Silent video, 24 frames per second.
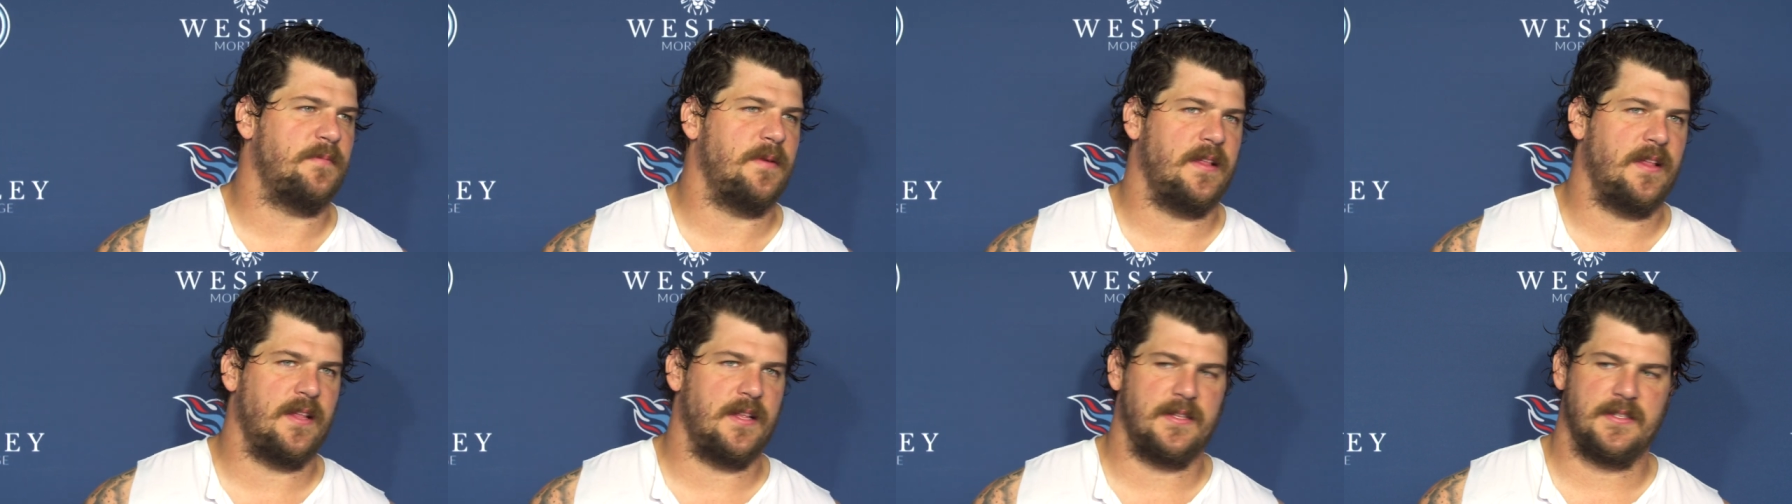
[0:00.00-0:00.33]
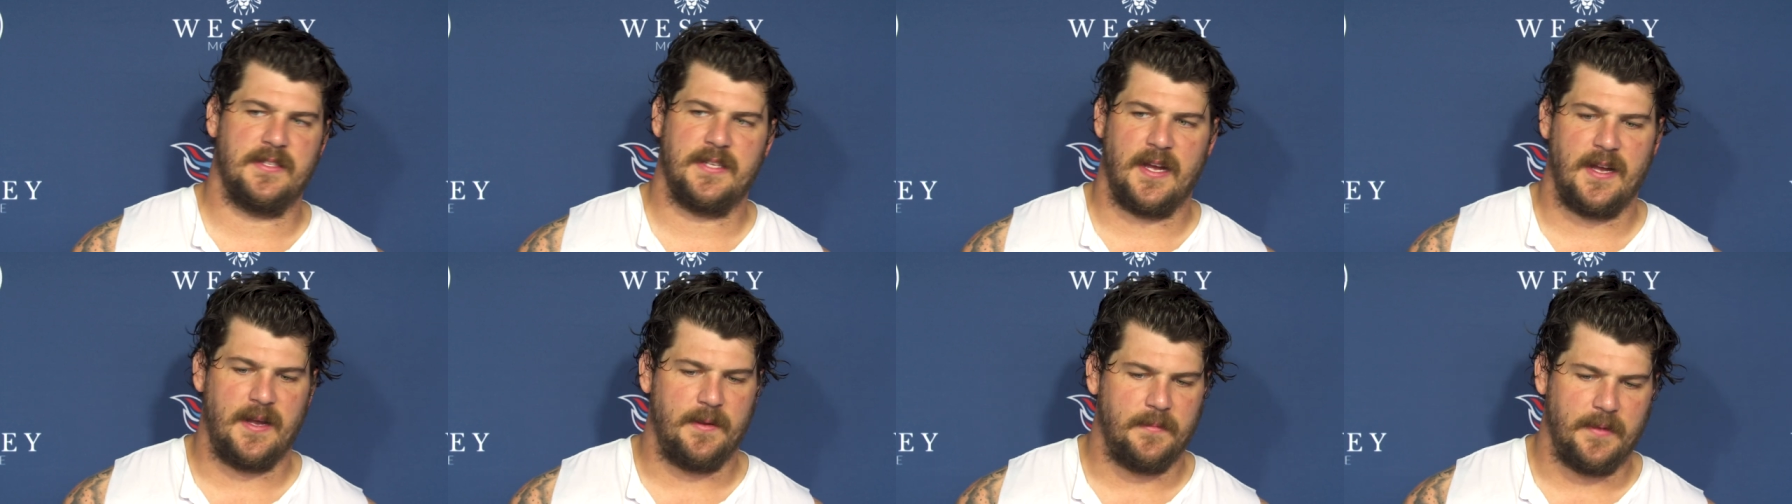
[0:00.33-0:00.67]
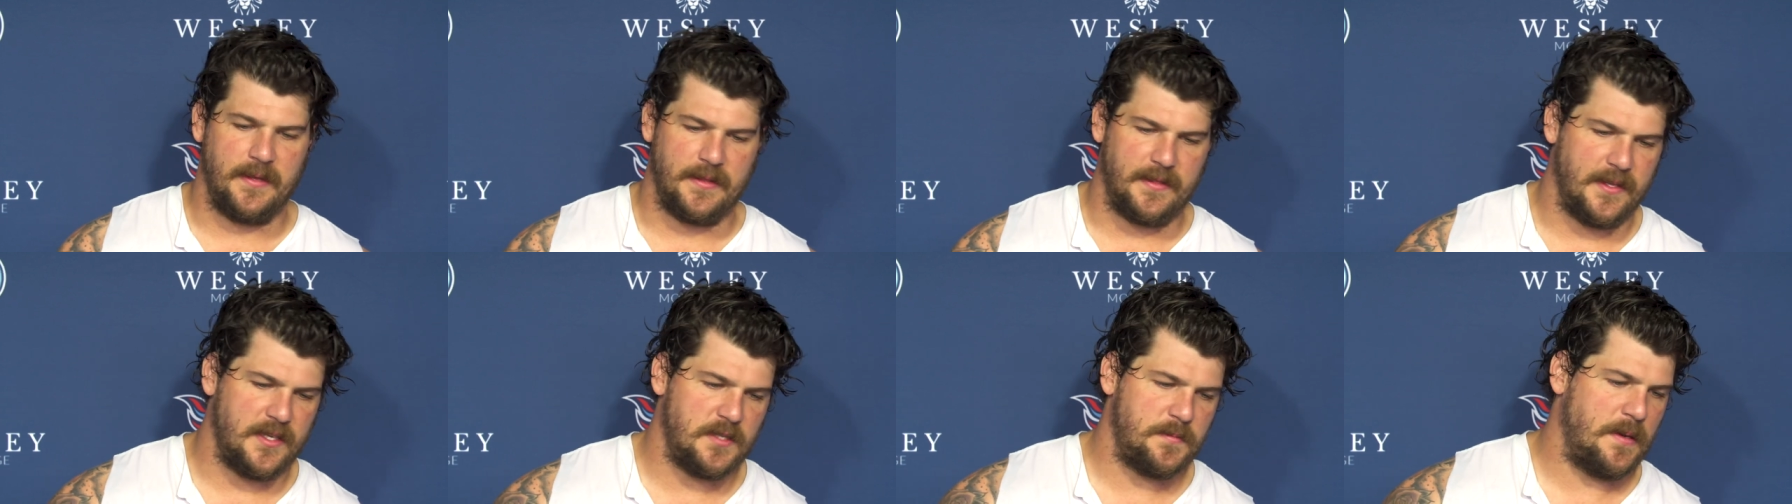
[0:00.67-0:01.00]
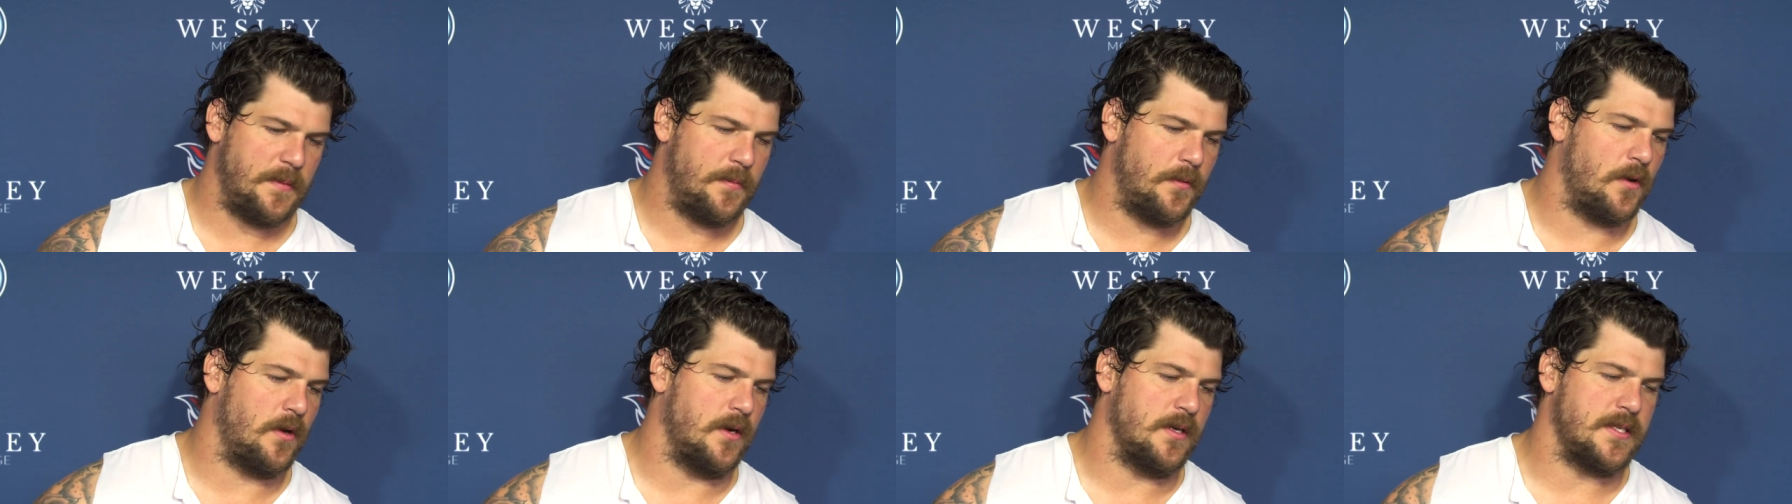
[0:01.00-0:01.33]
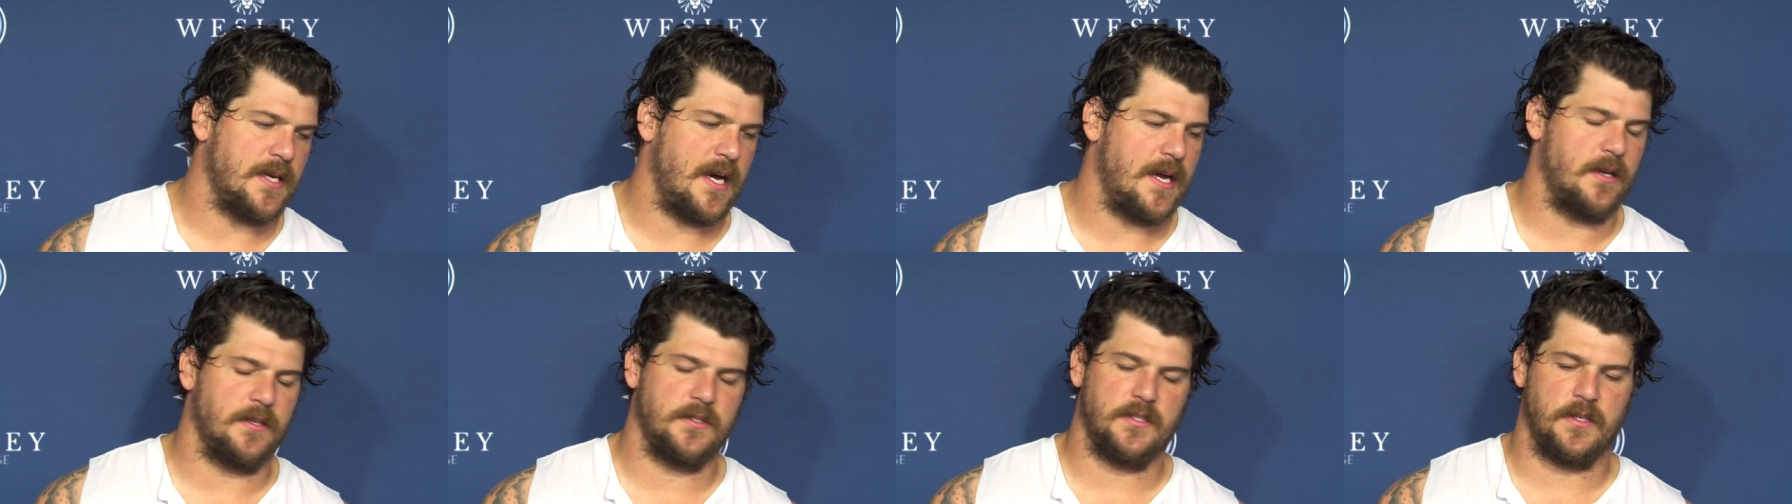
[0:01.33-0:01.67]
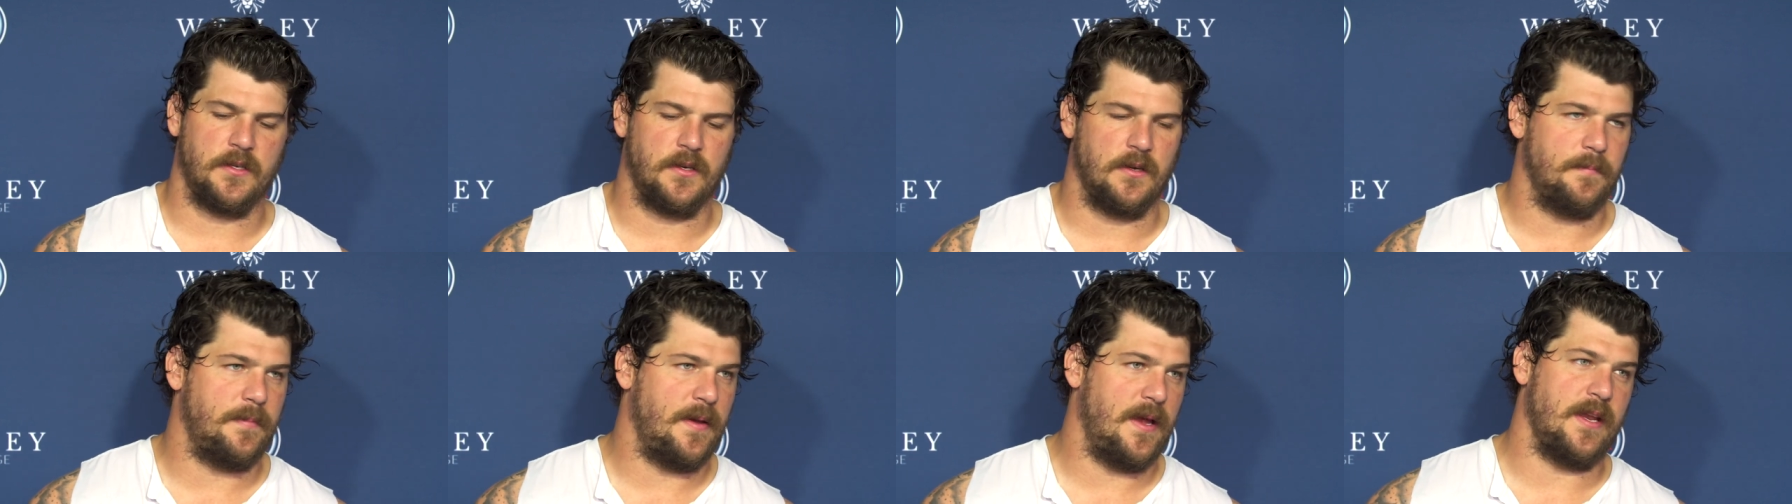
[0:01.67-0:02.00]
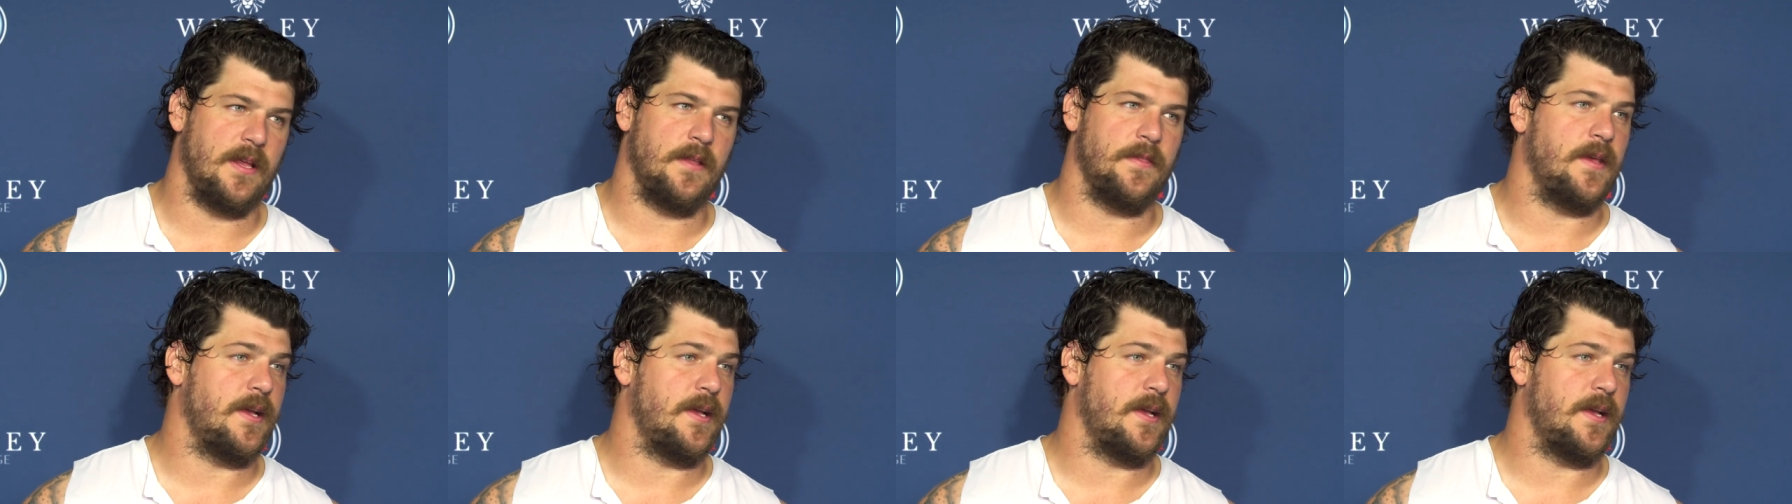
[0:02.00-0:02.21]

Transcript: but at the time, like, these people are entitled to their opinion.